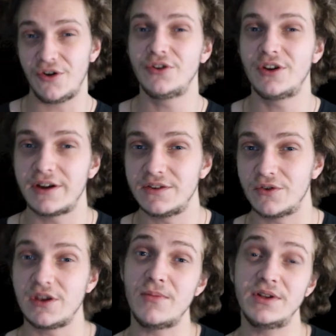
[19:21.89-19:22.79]
online
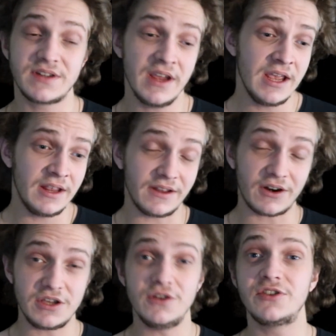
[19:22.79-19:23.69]
documents that
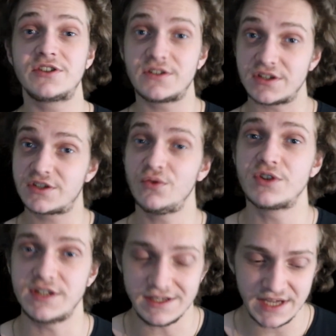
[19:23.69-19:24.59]
I used to
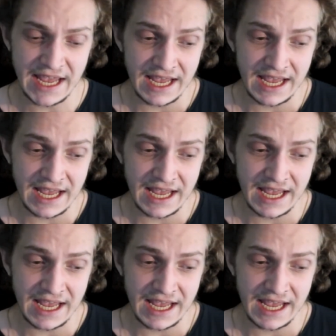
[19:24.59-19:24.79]
source it,